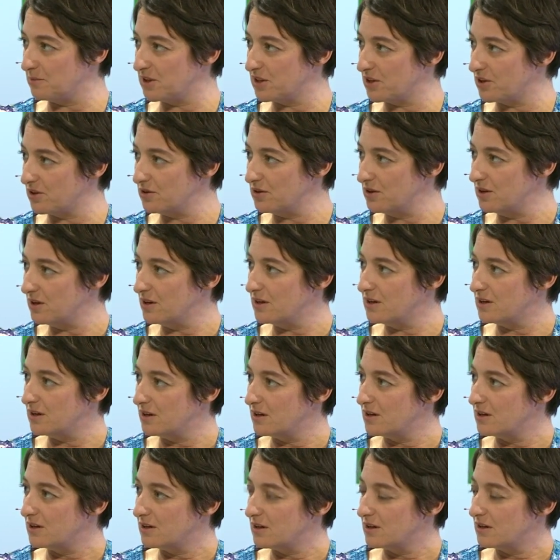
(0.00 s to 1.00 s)
though?
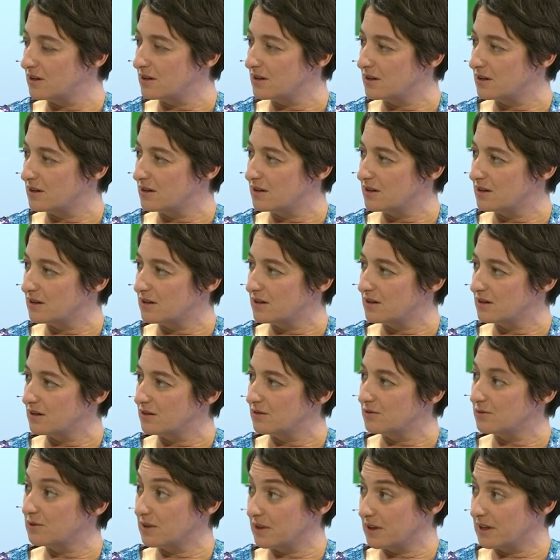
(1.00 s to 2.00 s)
Absolutely.
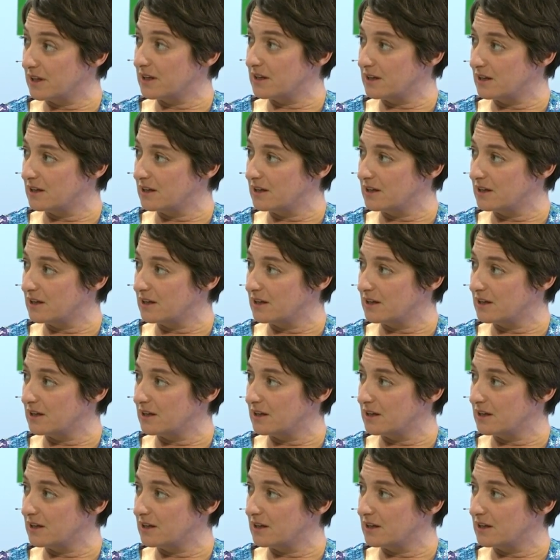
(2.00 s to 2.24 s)
Really?